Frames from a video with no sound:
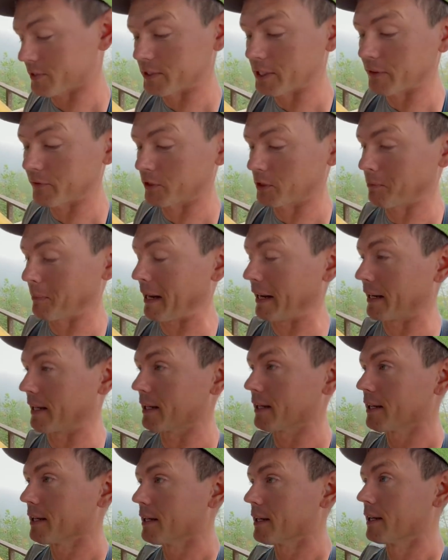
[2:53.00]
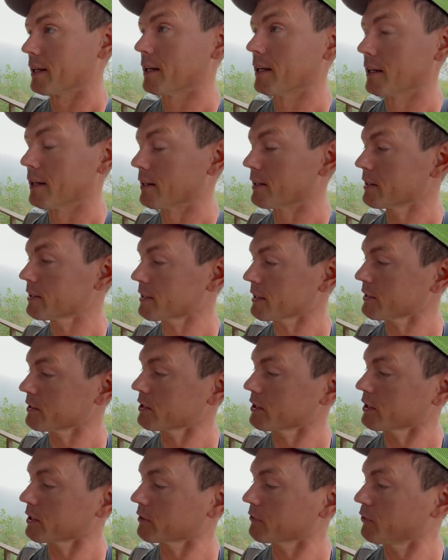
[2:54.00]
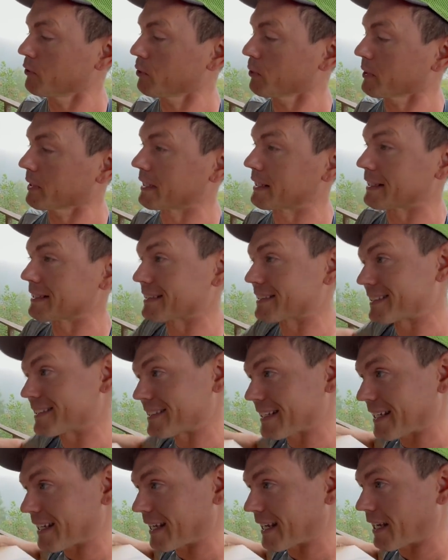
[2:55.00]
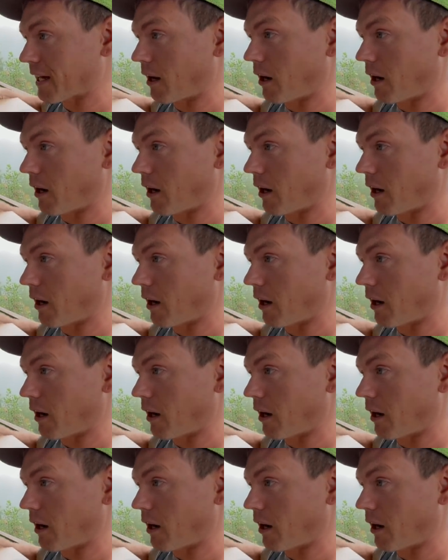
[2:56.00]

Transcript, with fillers: different about it. This engineered flooring is sticking